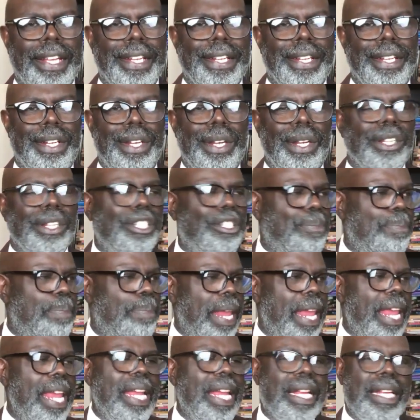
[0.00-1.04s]
to
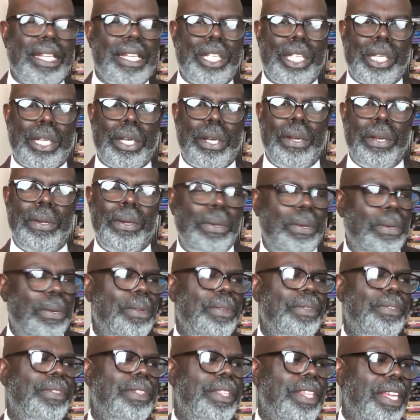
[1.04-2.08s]
speak
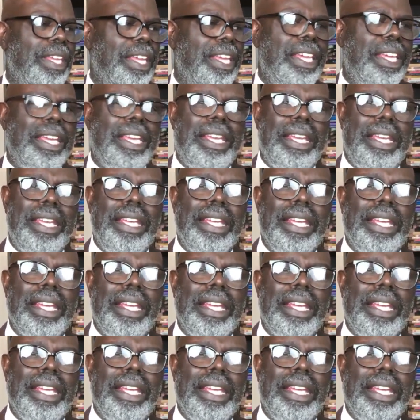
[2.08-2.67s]
to the